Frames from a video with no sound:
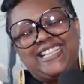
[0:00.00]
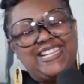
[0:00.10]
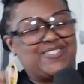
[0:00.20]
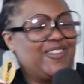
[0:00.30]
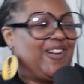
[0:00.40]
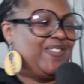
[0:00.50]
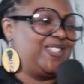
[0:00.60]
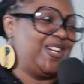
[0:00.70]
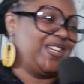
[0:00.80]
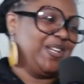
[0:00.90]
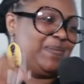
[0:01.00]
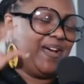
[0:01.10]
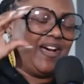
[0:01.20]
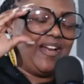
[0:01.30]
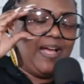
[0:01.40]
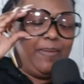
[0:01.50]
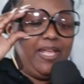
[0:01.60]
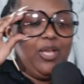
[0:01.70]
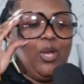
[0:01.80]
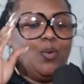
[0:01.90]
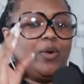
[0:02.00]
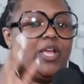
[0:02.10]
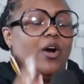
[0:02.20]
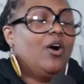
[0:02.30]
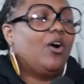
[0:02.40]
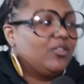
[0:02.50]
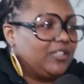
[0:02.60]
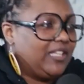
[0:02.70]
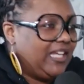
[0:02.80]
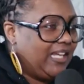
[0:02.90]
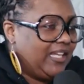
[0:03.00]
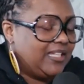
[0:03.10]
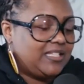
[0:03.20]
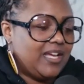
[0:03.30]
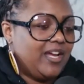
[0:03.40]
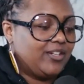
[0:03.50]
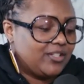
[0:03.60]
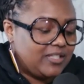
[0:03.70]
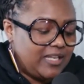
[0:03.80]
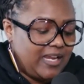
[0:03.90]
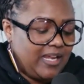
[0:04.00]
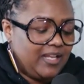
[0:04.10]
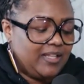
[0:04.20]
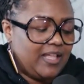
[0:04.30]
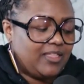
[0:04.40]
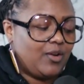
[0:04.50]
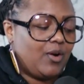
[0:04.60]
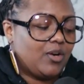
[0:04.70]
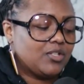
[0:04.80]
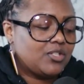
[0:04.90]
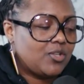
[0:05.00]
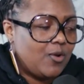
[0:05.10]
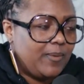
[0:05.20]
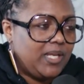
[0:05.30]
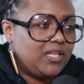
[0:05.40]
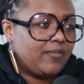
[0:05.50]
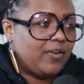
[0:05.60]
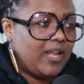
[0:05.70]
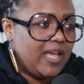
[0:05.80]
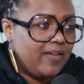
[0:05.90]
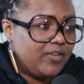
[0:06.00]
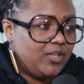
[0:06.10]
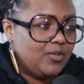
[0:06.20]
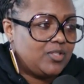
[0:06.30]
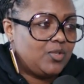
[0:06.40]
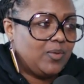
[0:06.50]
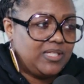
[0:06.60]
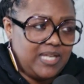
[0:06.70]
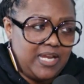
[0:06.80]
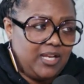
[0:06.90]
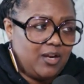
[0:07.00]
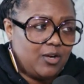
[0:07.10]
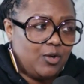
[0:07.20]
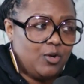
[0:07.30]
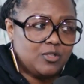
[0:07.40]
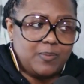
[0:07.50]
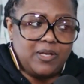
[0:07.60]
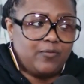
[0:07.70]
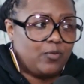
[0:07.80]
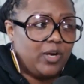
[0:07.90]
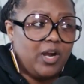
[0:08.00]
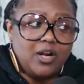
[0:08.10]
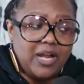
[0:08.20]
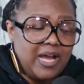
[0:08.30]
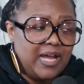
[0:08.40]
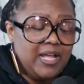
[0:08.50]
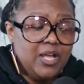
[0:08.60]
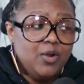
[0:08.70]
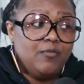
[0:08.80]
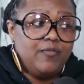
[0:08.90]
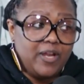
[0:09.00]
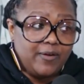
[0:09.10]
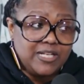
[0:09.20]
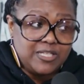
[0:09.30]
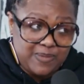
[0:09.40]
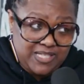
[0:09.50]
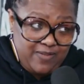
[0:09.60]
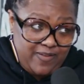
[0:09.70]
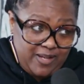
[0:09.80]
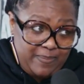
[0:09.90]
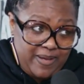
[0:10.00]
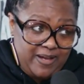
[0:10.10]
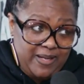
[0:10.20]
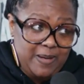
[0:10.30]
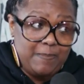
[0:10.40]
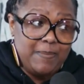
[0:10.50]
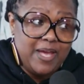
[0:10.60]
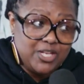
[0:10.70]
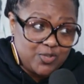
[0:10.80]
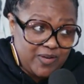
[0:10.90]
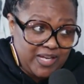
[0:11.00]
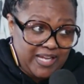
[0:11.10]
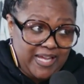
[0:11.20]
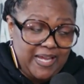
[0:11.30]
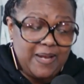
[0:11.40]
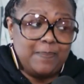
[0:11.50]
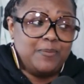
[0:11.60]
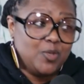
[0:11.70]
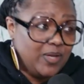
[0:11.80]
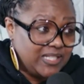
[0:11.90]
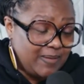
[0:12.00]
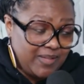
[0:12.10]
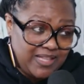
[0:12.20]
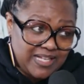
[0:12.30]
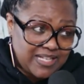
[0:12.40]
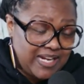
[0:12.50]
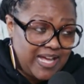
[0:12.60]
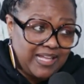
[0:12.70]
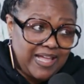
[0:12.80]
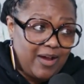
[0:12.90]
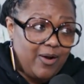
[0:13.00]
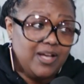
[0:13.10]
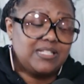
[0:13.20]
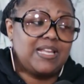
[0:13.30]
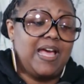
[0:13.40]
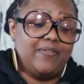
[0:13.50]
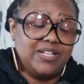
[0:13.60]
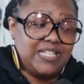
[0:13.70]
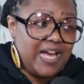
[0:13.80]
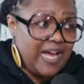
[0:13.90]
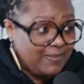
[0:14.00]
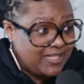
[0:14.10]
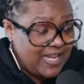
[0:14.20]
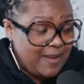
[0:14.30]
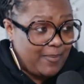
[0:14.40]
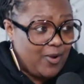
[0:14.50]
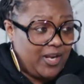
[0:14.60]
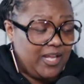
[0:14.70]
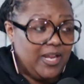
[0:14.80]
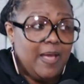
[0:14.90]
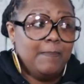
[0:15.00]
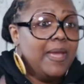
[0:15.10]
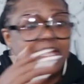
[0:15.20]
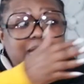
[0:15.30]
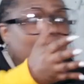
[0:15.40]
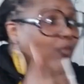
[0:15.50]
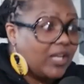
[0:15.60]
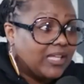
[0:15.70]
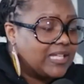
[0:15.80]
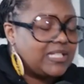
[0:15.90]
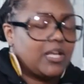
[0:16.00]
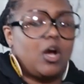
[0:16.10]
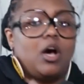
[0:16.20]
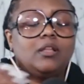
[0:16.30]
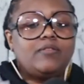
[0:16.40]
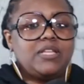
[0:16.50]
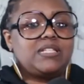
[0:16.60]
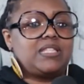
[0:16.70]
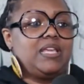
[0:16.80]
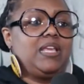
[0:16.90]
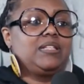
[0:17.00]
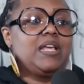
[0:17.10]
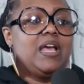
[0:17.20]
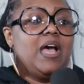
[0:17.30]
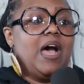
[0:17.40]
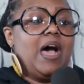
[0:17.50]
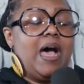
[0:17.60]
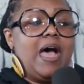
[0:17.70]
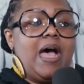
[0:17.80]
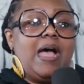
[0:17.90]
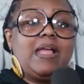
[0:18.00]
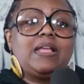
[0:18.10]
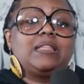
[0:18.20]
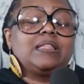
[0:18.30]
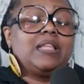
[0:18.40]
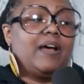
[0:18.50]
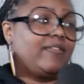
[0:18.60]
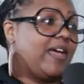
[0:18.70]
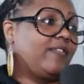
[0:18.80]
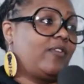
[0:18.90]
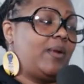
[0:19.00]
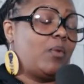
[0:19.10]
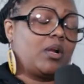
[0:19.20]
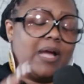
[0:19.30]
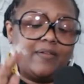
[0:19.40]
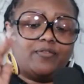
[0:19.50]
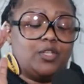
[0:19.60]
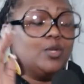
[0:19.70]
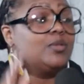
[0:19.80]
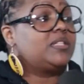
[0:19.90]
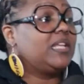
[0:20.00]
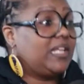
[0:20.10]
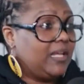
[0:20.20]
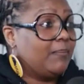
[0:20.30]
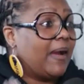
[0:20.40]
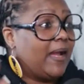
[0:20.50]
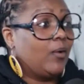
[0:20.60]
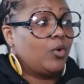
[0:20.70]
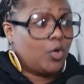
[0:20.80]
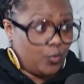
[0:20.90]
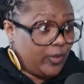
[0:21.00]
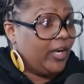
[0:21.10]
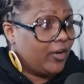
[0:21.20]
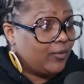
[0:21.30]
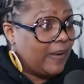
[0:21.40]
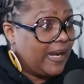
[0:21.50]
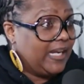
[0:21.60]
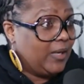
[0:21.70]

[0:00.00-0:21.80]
That's what I'm talking about. I mean, we all need to understand that there are so many different avenues to attaining our goals. But if we are not very specific about it, measuring it, doing something that's going to allow us to have a timestamp on it, making it realistic, all of these things, I love that framework. I've used it in my career, right?